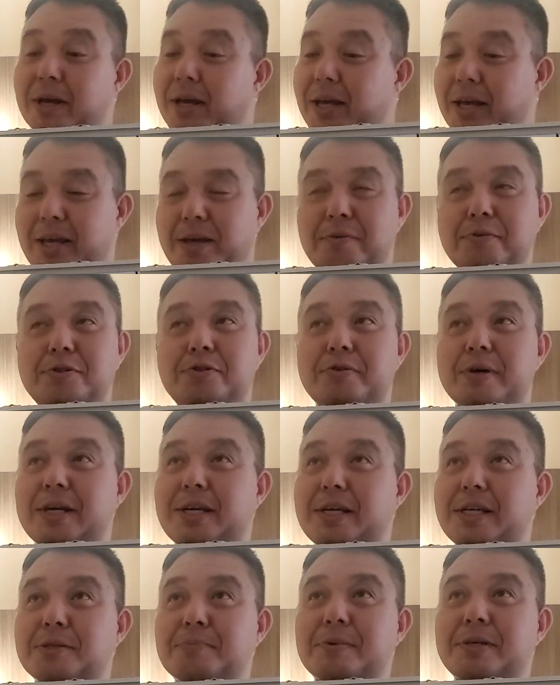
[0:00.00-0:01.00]
He was
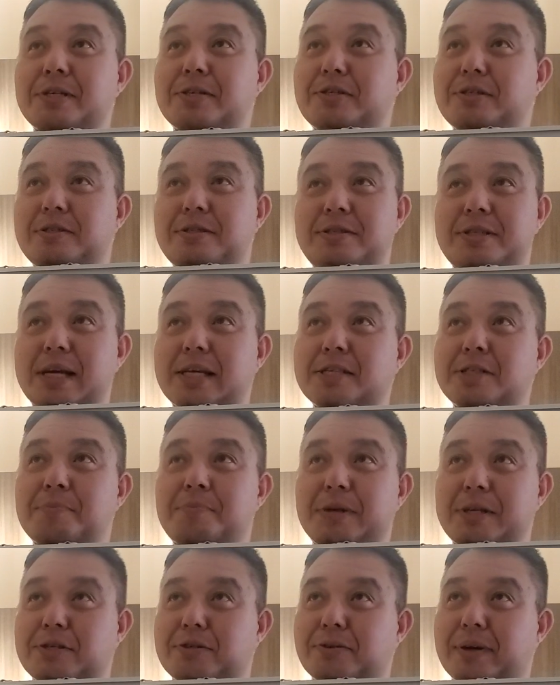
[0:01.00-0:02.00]
training. He's been since
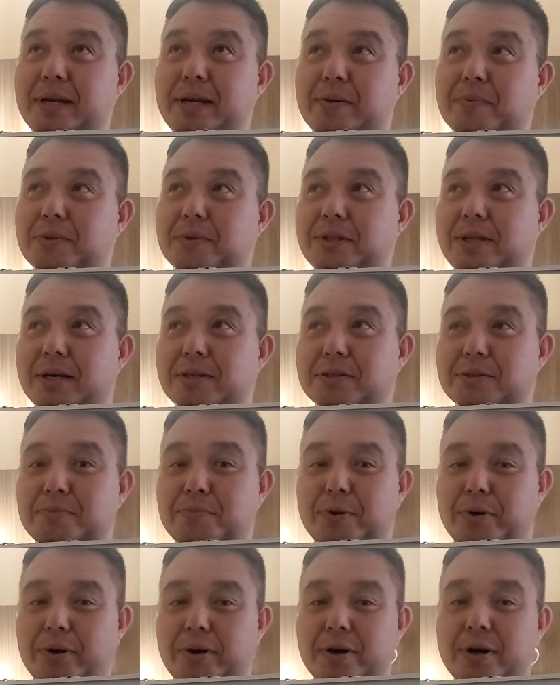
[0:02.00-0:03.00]
been training with Dustin
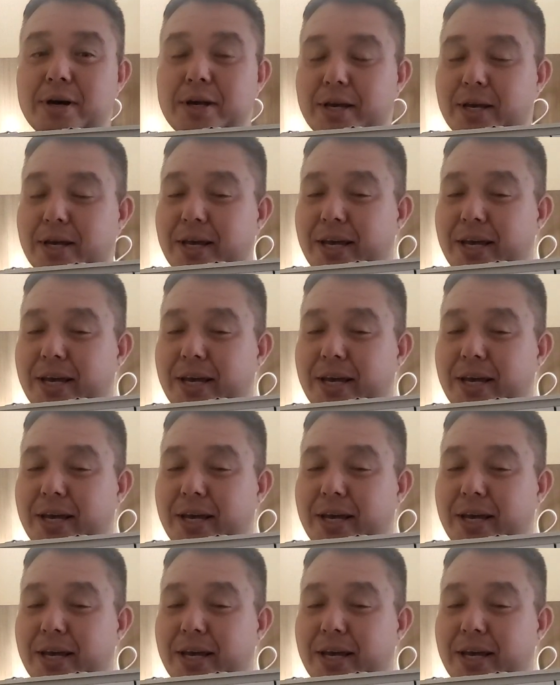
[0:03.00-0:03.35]
Poirier